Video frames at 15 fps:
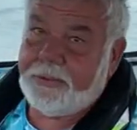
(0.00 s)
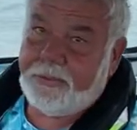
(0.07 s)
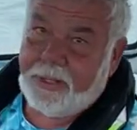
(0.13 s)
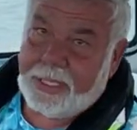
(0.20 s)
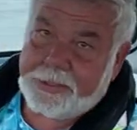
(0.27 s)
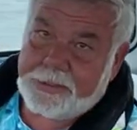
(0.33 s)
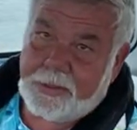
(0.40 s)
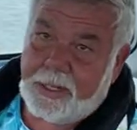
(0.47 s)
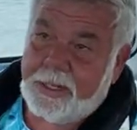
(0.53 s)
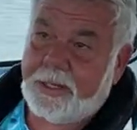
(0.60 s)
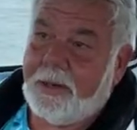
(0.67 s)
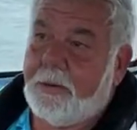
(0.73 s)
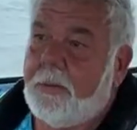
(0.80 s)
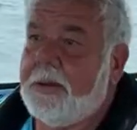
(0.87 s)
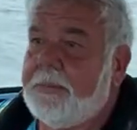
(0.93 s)

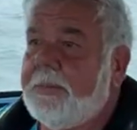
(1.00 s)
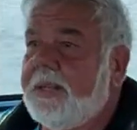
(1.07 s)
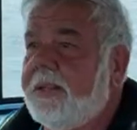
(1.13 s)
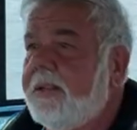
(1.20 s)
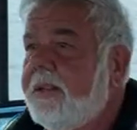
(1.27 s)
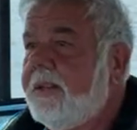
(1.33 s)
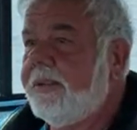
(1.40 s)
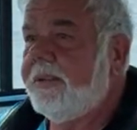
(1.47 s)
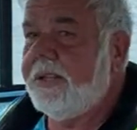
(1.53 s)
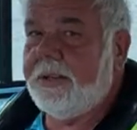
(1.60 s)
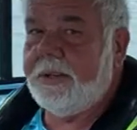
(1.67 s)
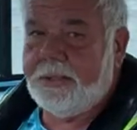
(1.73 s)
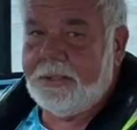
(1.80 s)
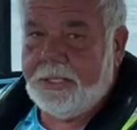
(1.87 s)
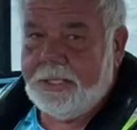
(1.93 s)
electronic equipment
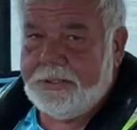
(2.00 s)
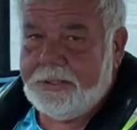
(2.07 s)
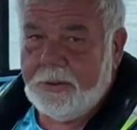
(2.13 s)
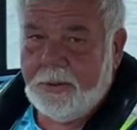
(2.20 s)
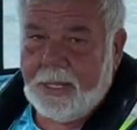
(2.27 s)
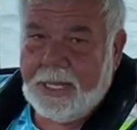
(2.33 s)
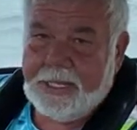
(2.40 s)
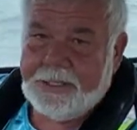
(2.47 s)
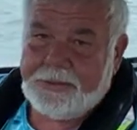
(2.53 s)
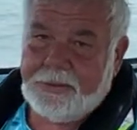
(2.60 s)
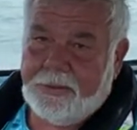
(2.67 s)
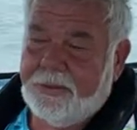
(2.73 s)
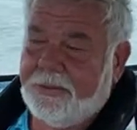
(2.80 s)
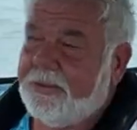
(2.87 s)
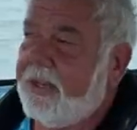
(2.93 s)
that is utilized
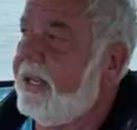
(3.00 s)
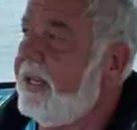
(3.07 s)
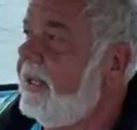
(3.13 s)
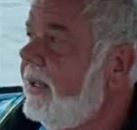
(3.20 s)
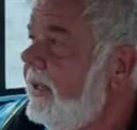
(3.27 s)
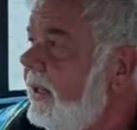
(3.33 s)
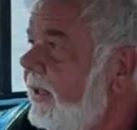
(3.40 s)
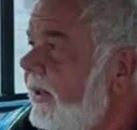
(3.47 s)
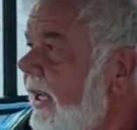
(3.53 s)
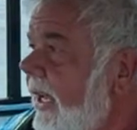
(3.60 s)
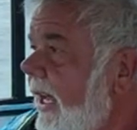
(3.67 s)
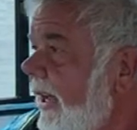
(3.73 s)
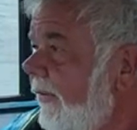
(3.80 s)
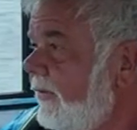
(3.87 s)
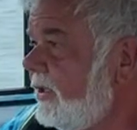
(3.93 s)
on the site. They
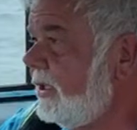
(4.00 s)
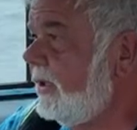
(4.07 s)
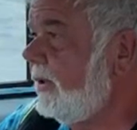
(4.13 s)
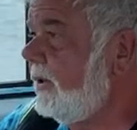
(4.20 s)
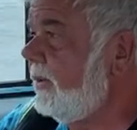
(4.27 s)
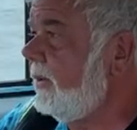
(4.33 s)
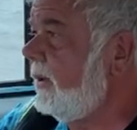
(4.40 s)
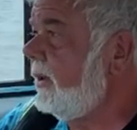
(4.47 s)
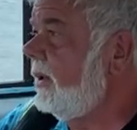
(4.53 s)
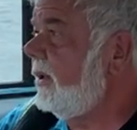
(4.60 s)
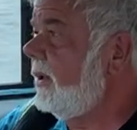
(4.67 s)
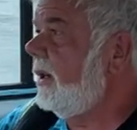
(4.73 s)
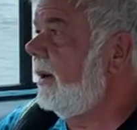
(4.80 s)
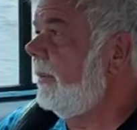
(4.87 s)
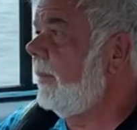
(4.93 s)
have 2
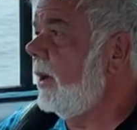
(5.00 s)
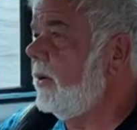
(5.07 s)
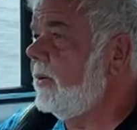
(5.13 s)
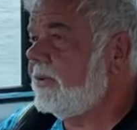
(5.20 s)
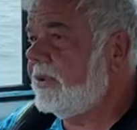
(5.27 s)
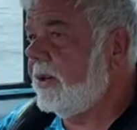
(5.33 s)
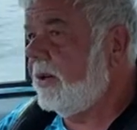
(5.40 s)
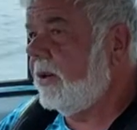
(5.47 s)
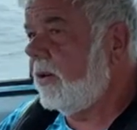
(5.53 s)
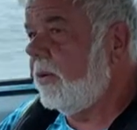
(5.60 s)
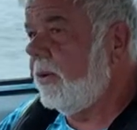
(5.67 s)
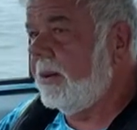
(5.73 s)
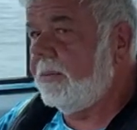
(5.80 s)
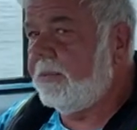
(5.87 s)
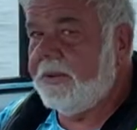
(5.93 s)
boats that are
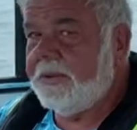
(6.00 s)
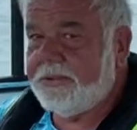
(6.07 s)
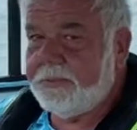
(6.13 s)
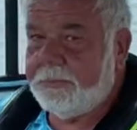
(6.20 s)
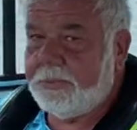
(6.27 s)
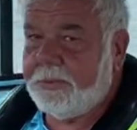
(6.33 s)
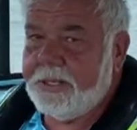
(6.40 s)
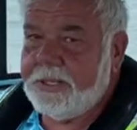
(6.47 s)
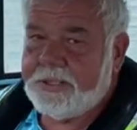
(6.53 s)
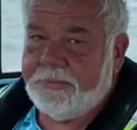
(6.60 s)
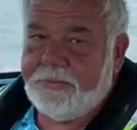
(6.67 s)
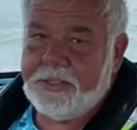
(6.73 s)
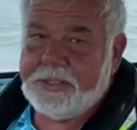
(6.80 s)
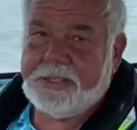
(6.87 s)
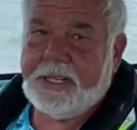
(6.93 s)
equipped with some pretty
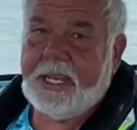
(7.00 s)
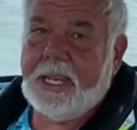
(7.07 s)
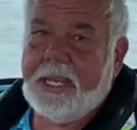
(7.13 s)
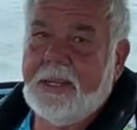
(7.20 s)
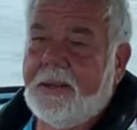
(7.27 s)
sophisticated